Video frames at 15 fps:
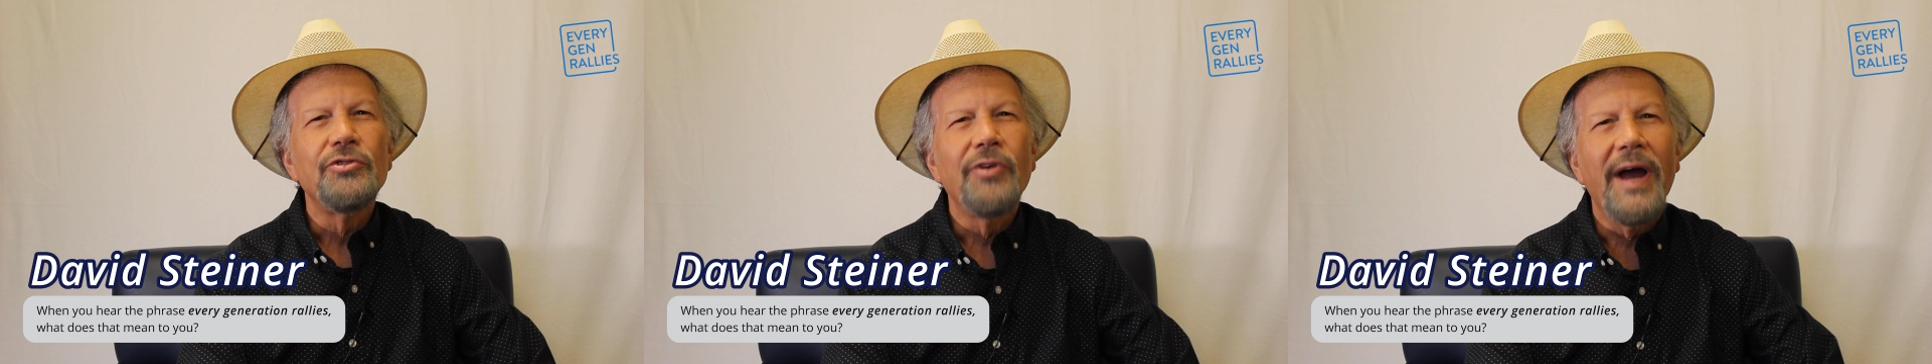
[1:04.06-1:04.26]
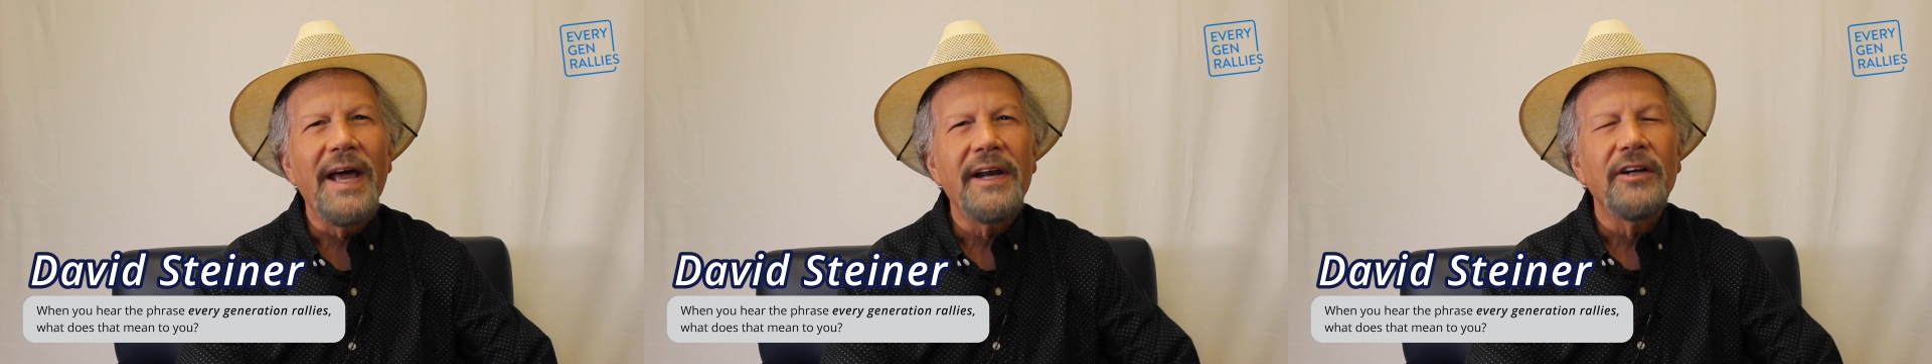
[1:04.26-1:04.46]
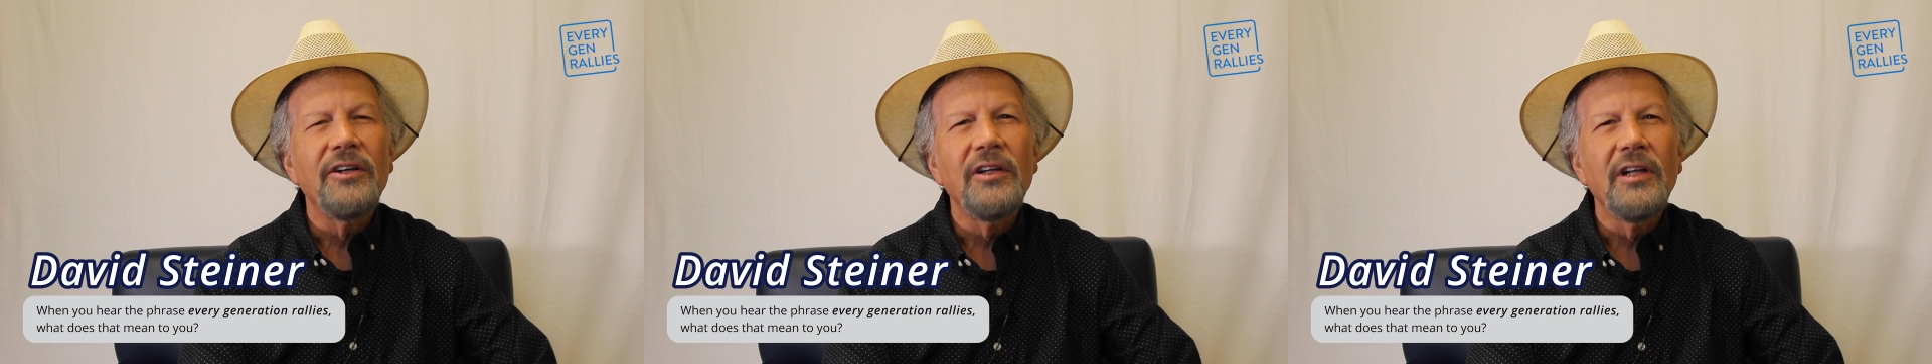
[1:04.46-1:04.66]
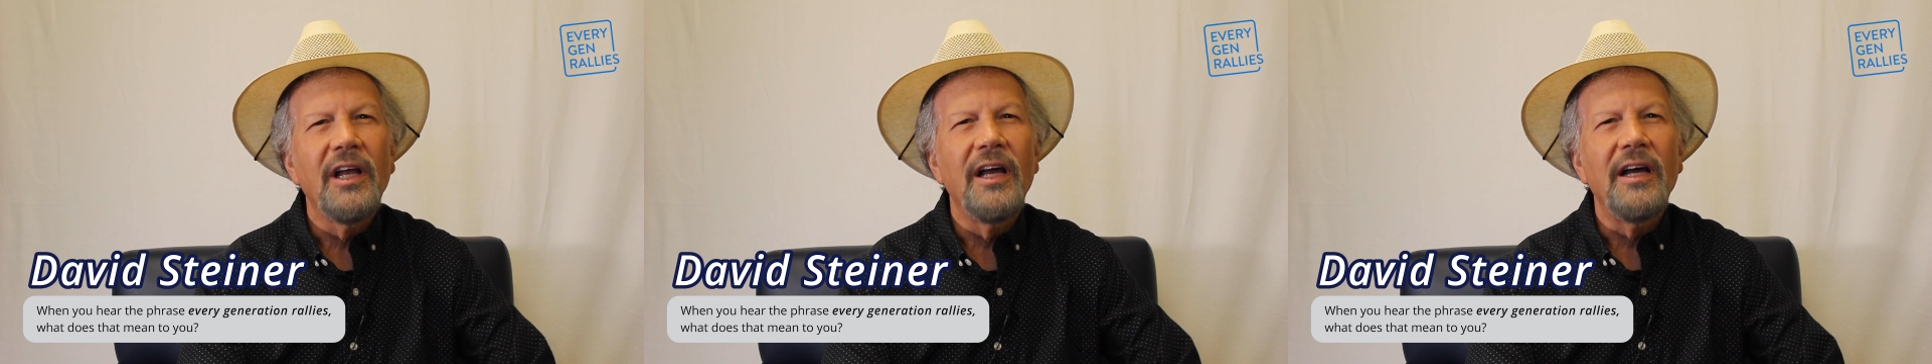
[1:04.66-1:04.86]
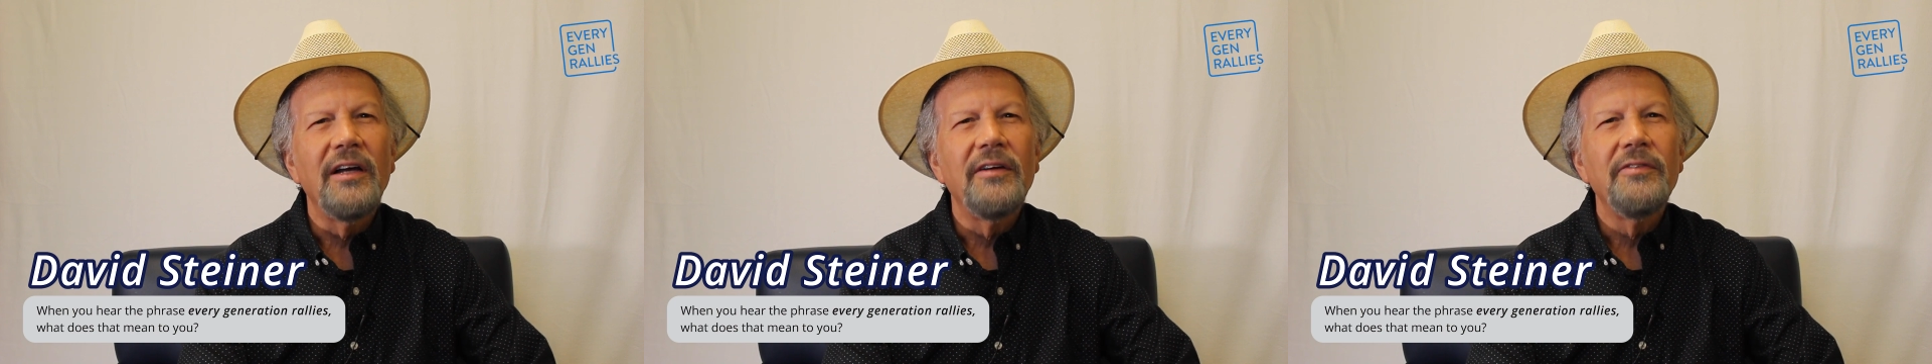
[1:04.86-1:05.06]
radical
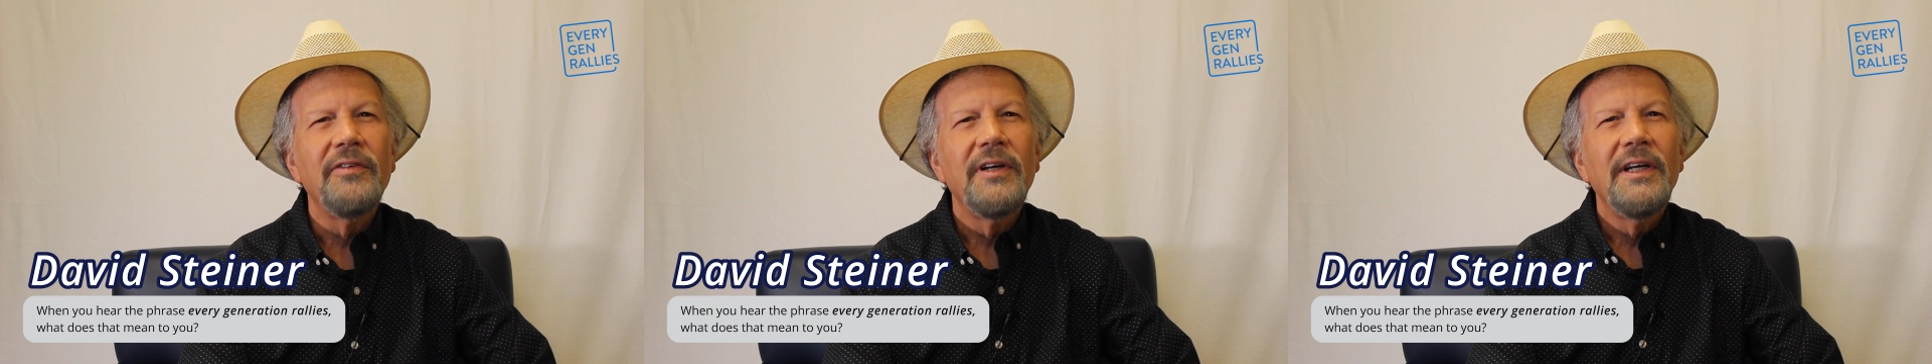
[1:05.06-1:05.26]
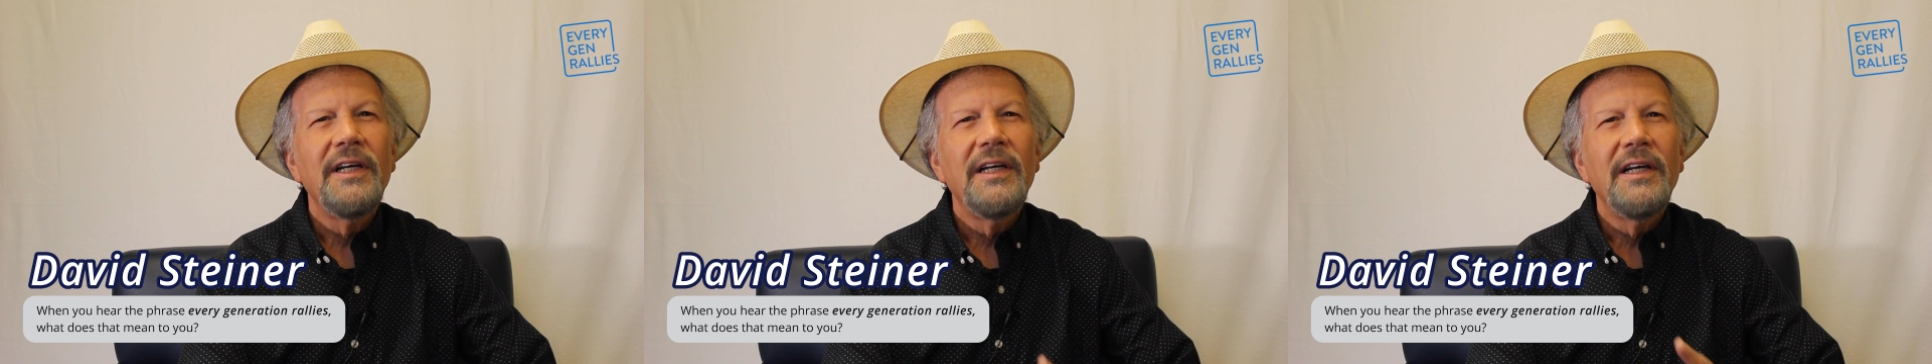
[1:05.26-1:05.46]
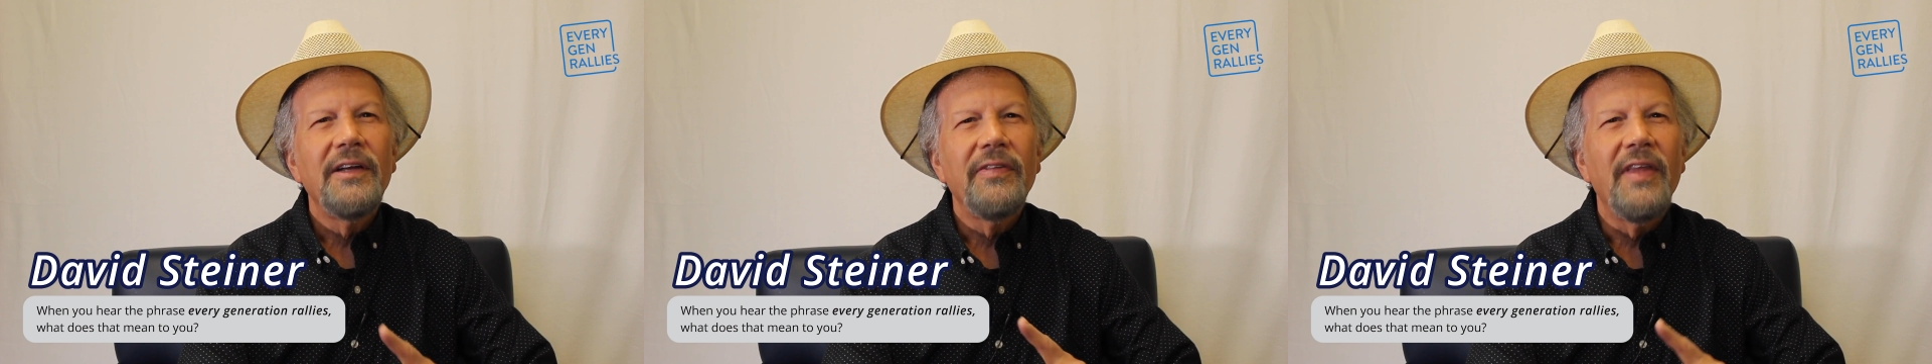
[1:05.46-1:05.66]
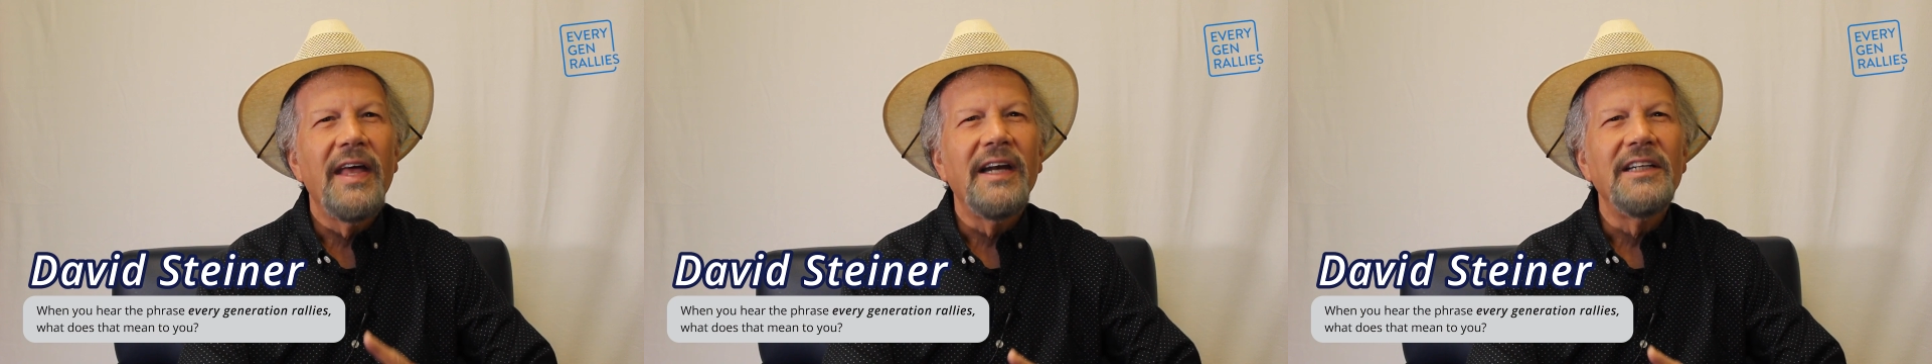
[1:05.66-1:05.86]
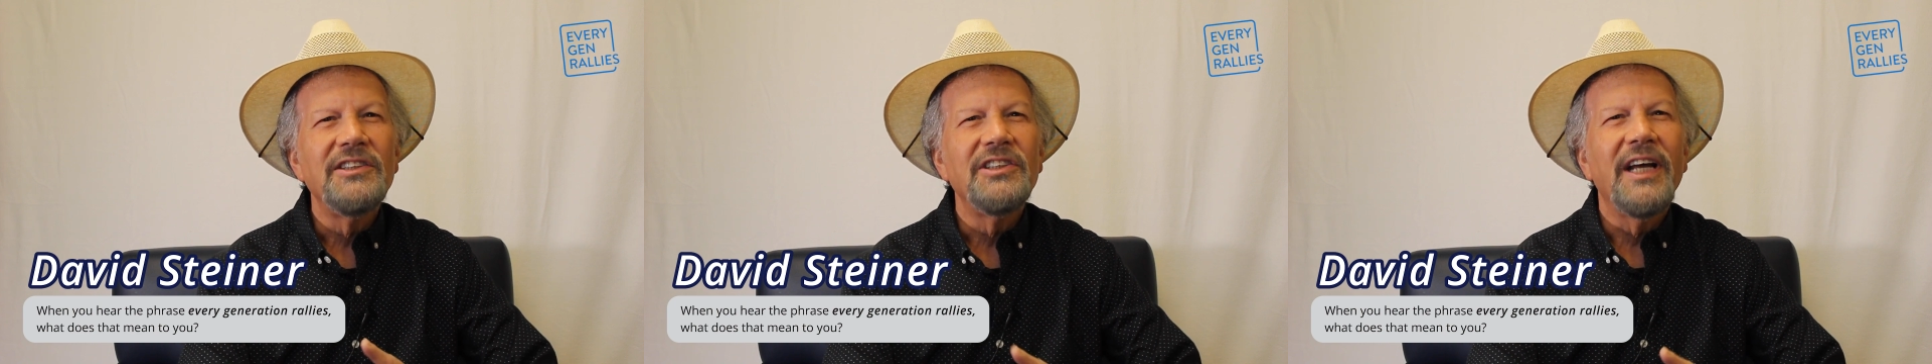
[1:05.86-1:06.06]
love
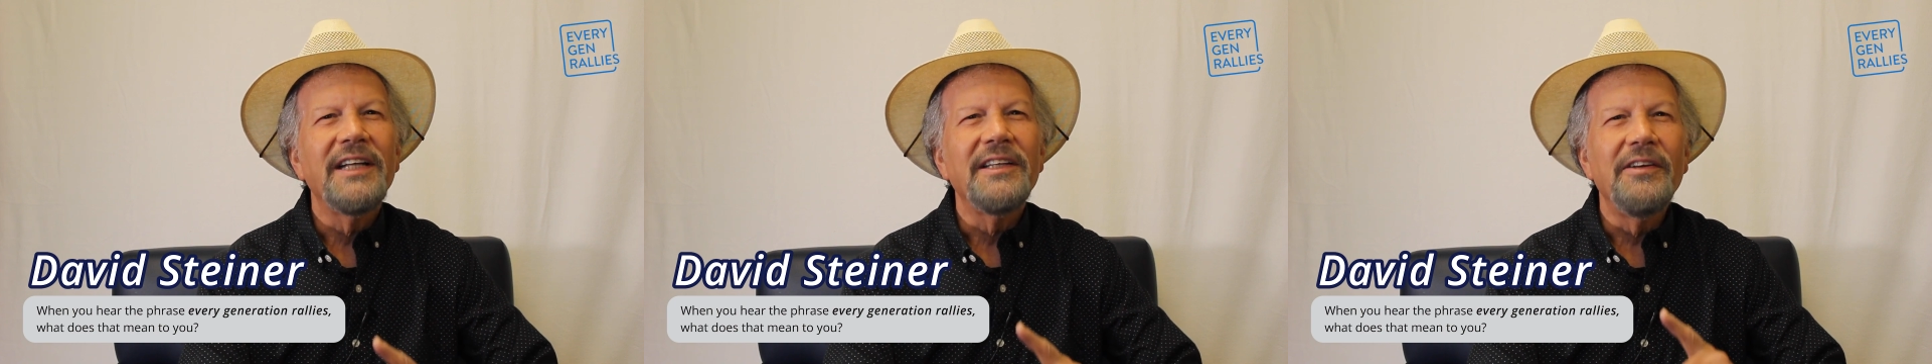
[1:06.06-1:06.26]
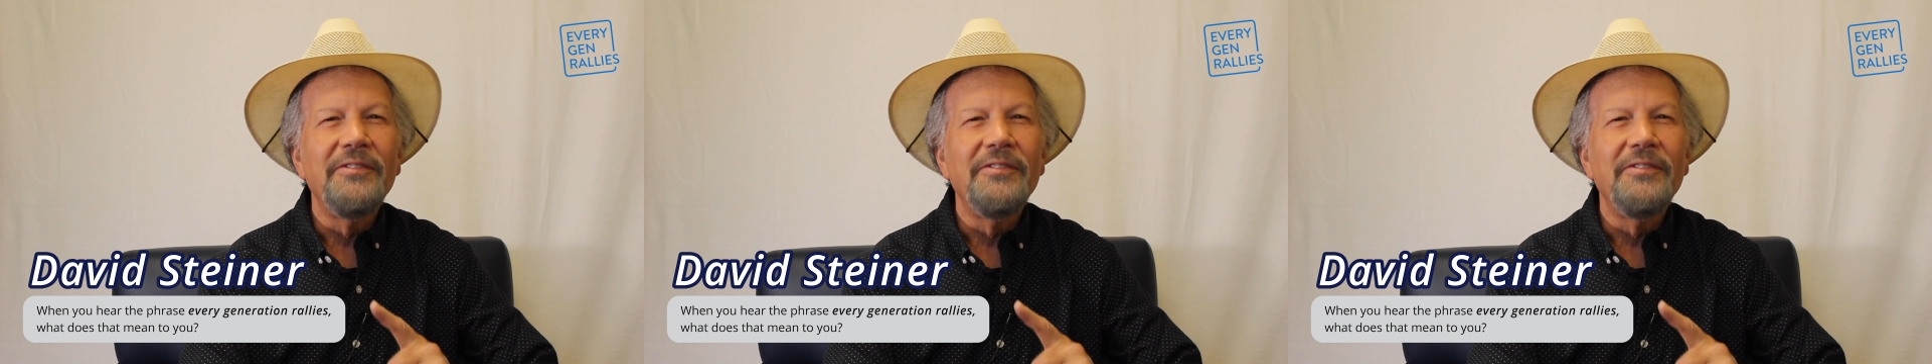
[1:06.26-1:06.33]
that is at